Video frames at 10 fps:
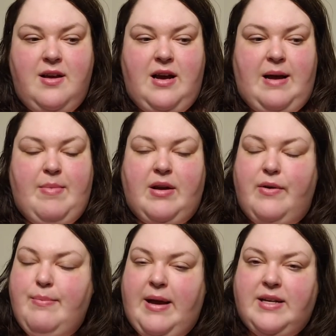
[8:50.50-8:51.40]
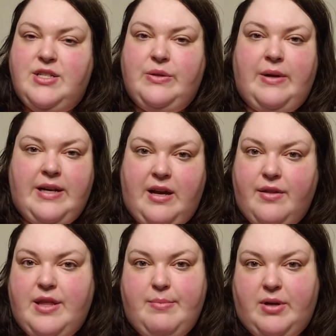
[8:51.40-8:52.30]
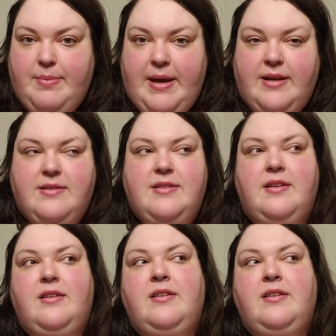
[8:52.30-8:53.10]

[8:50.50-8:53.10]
I'm not going back to unhealthy mukbangs.